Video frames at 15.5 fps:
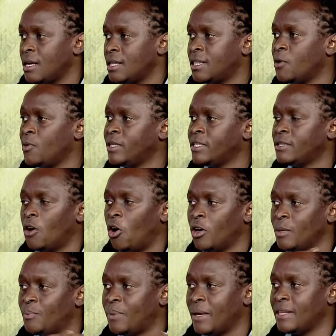they will
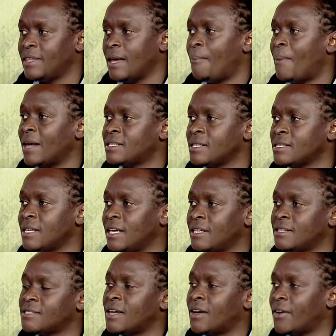only play their matches
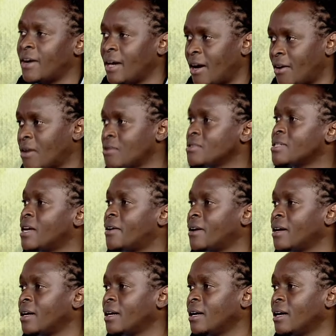in Starehe, around
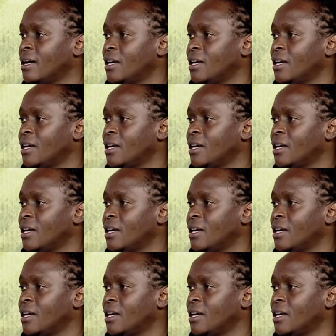Starehe. Uh-huh.